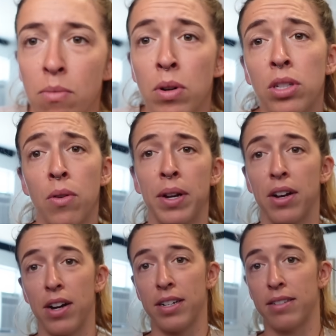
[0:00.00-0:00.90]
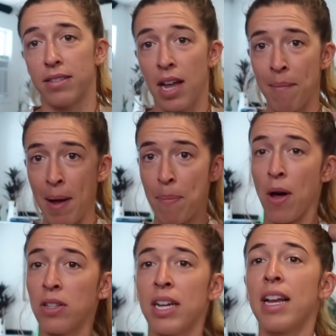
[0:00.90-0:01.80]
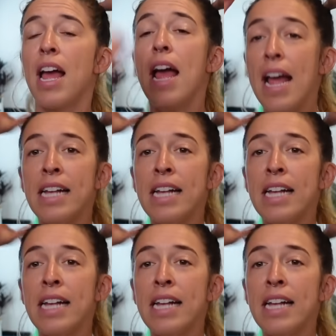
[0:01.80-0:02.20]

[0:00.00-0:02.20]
What's going on? Am I balding?